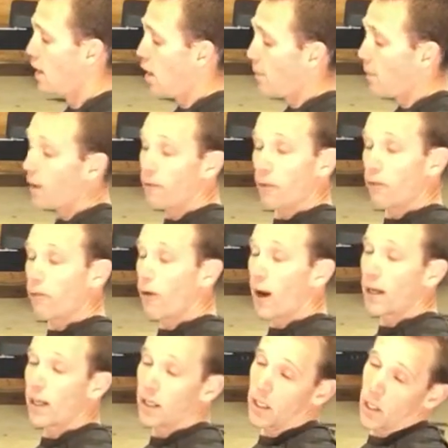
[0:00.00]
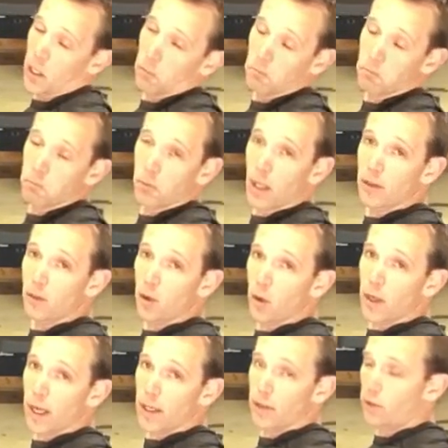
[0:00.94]
But if you find it here, that's
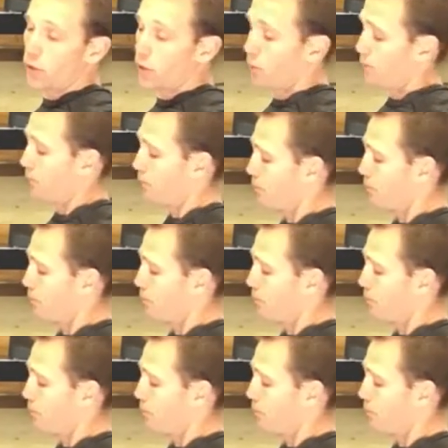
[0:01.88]
okay too.